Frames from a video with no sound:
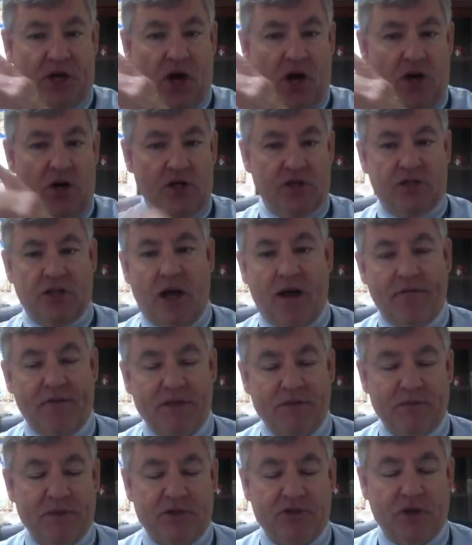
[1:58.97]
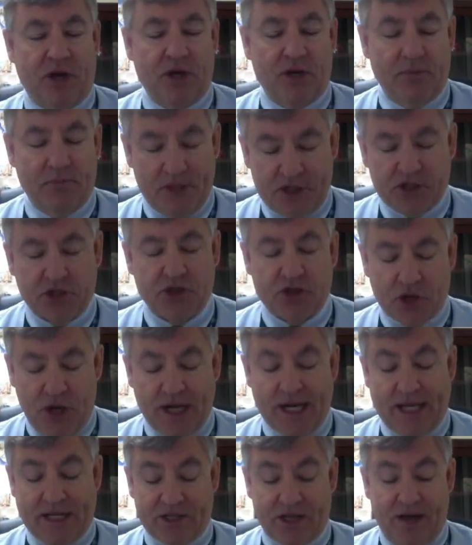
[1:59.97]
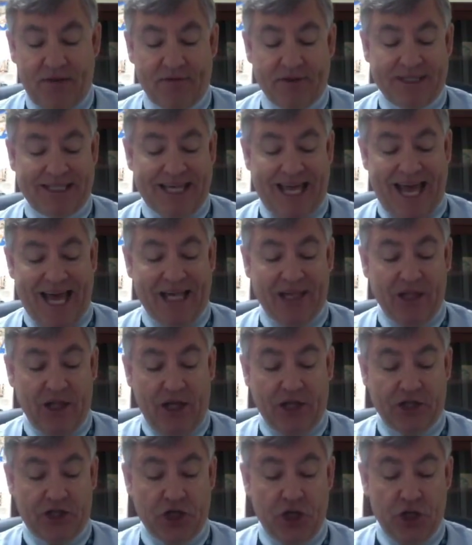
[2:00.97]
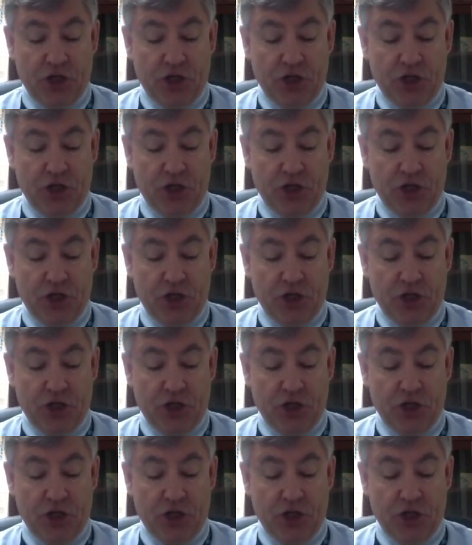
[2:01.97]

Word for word: Carter's office, Mr. Trotter, Mr. Trotter's office at lunch